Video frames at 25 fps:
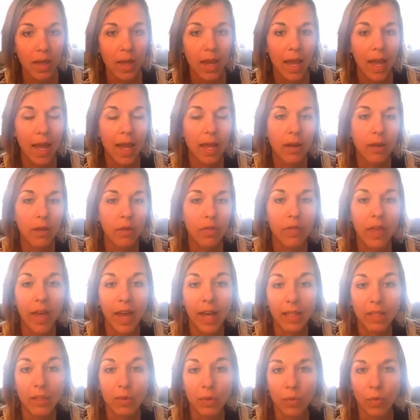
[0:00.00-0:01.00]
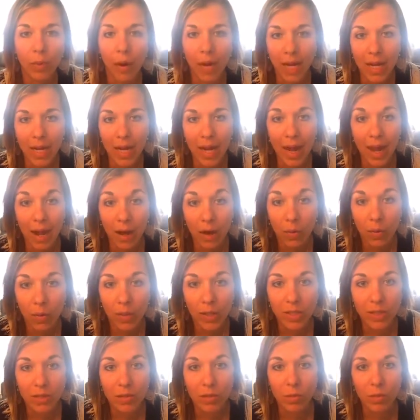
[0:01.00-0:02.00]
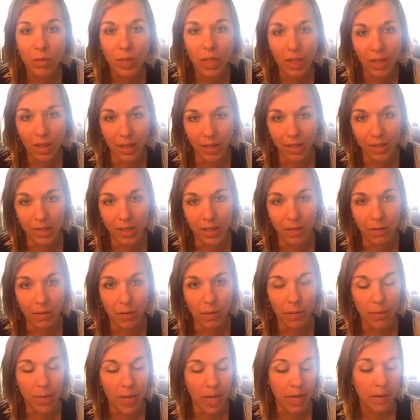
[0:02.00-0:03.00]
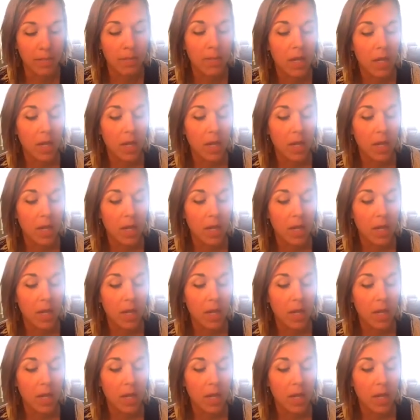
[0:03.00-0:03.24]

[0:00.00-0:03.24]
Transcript: And that's right now what's realistic for me.